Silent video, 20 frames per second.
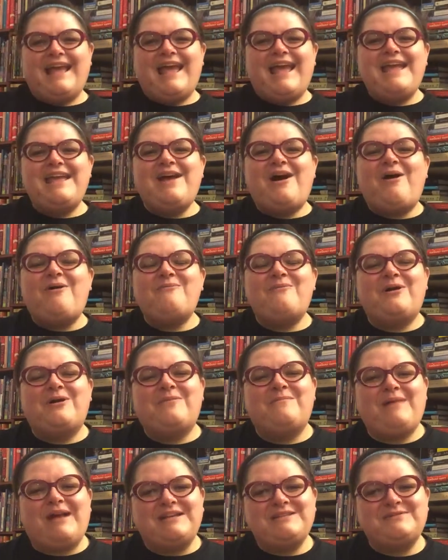Hey y'all,
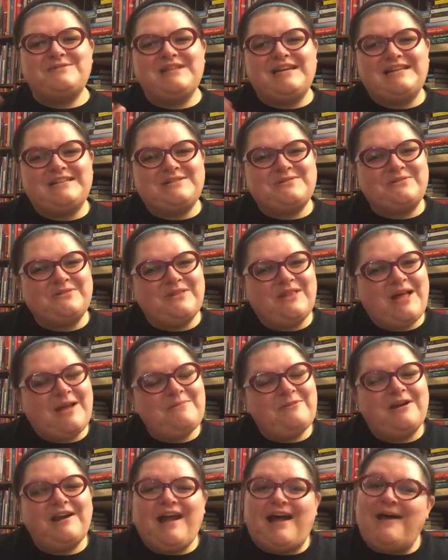welcome back to A Dinosaur in the
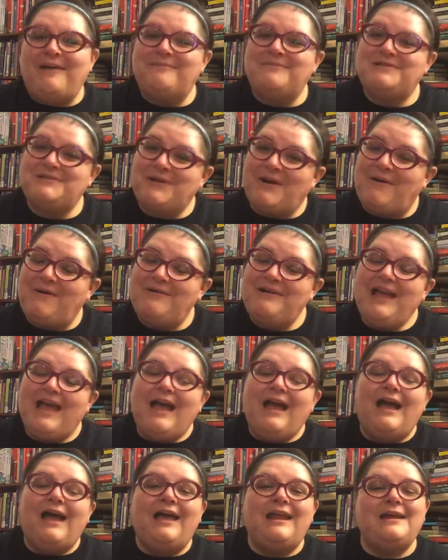Library. I'm Dawn, and
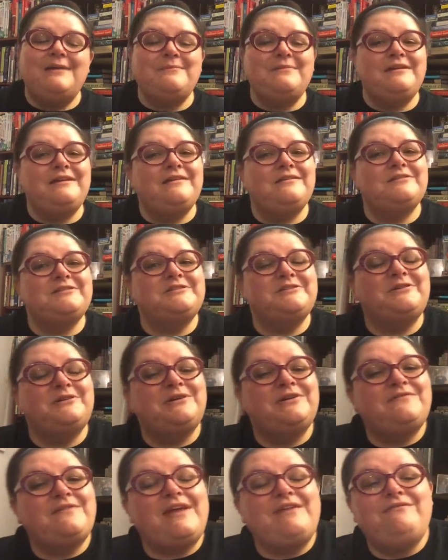I'm here to
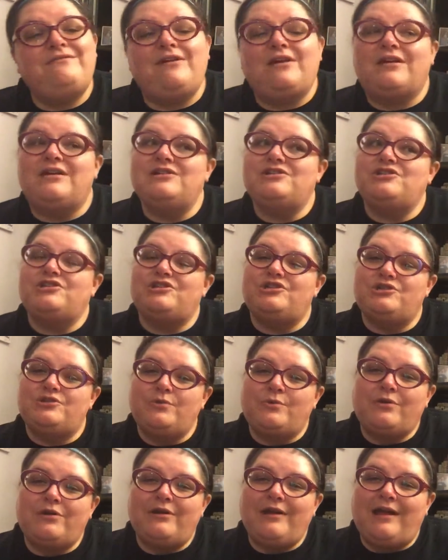give a very
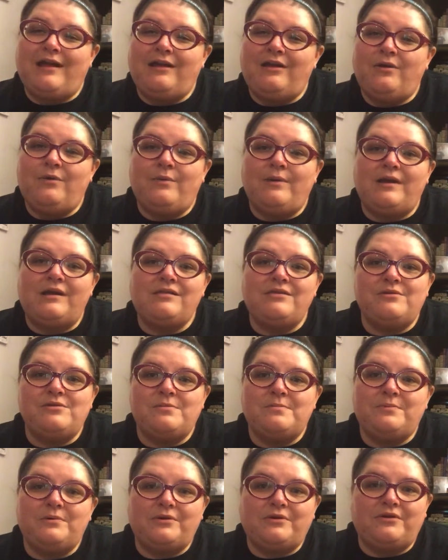short and quick
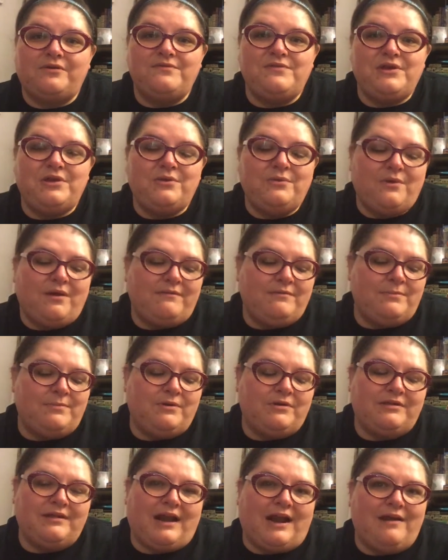little book review of a
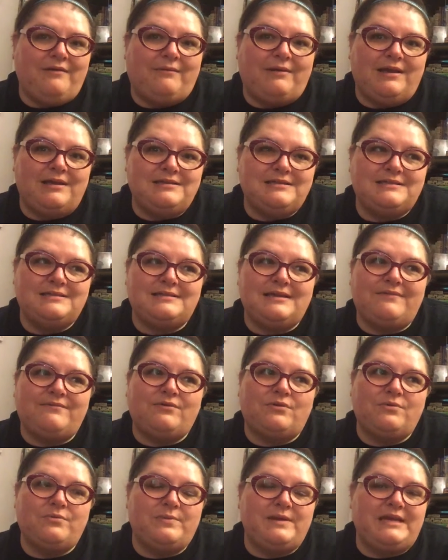book that I read
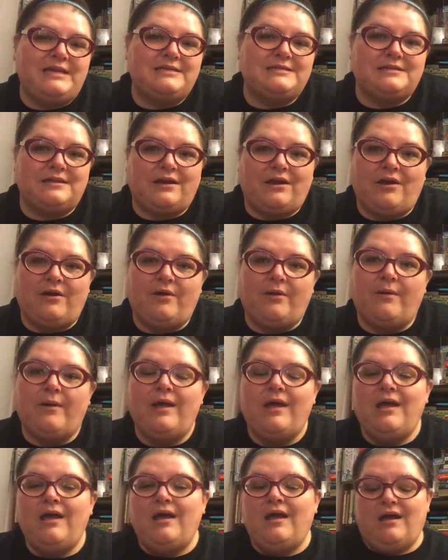several weeks ago.
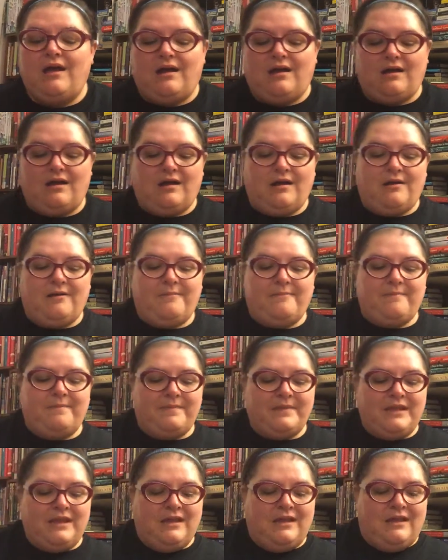
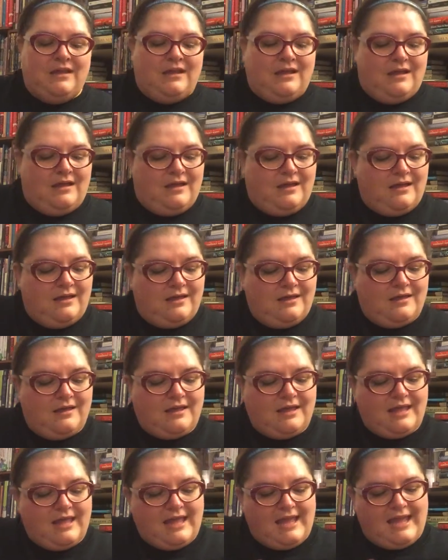
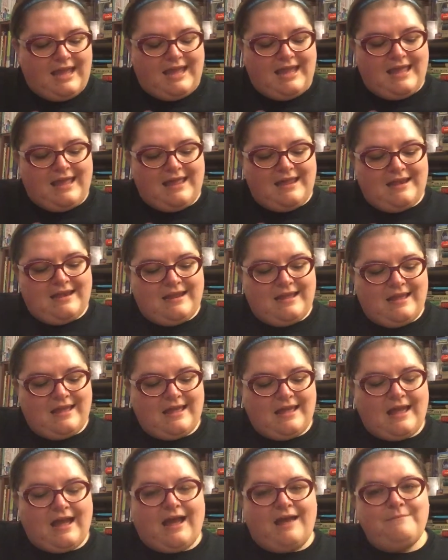And
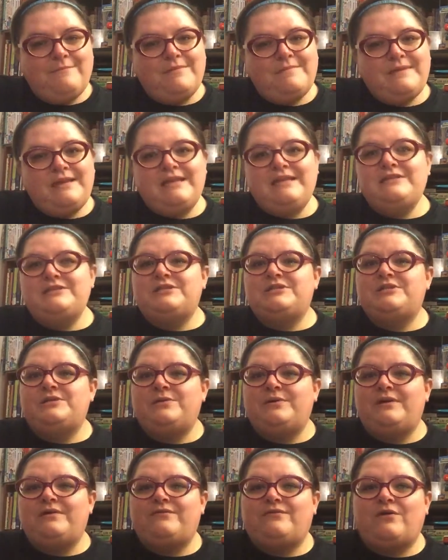I've been meaning to
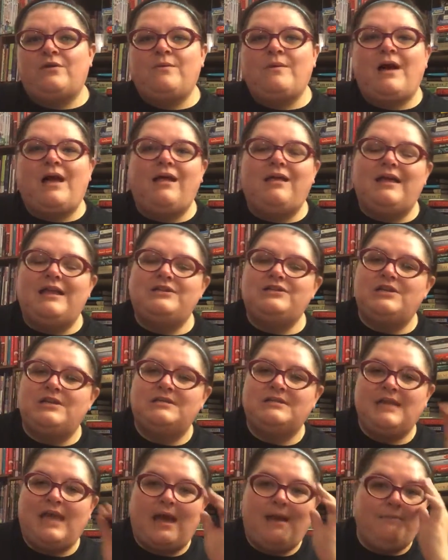do it for a while and
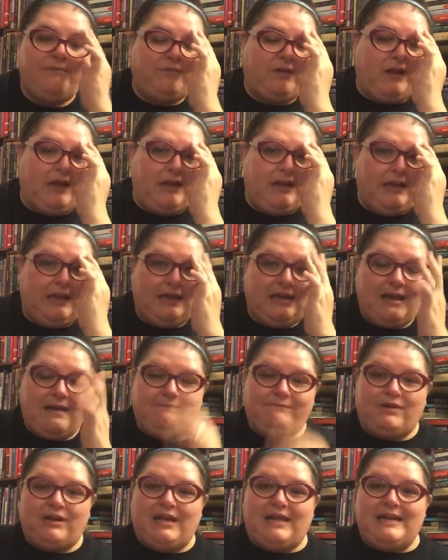just kept forgetting and
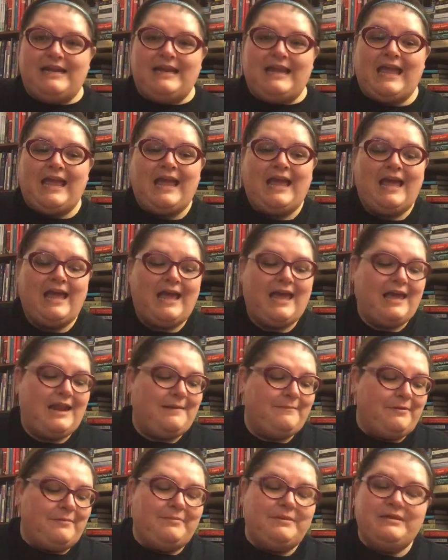kept forgetting, and
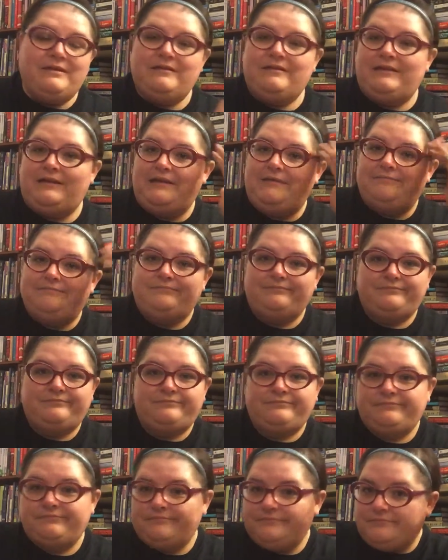I'm completely
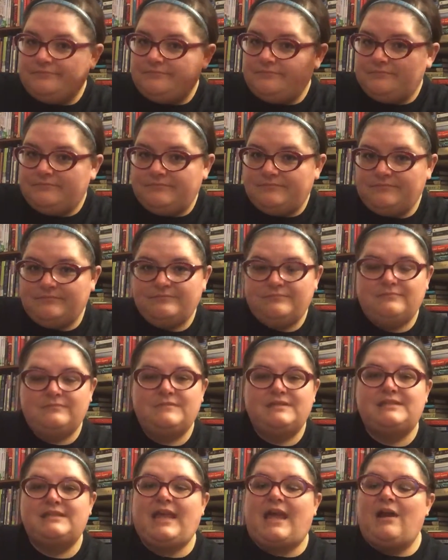
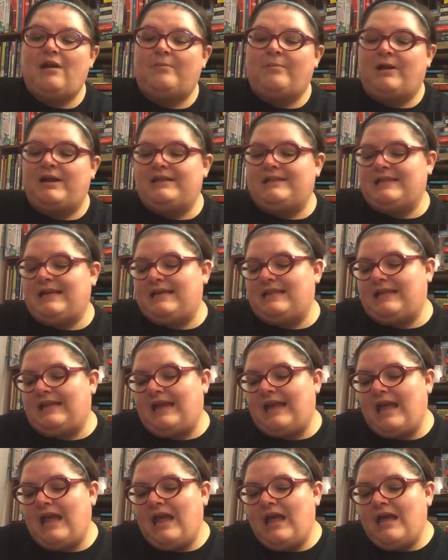scatterbrained
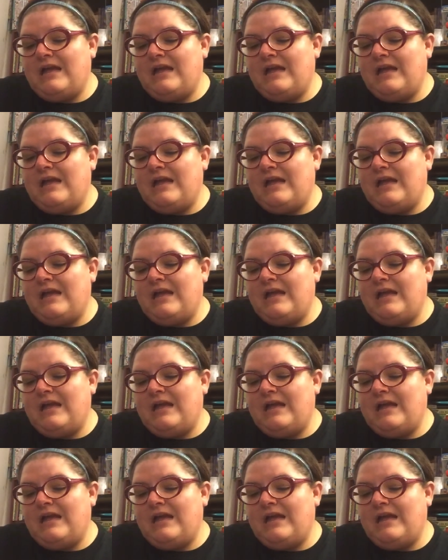lately.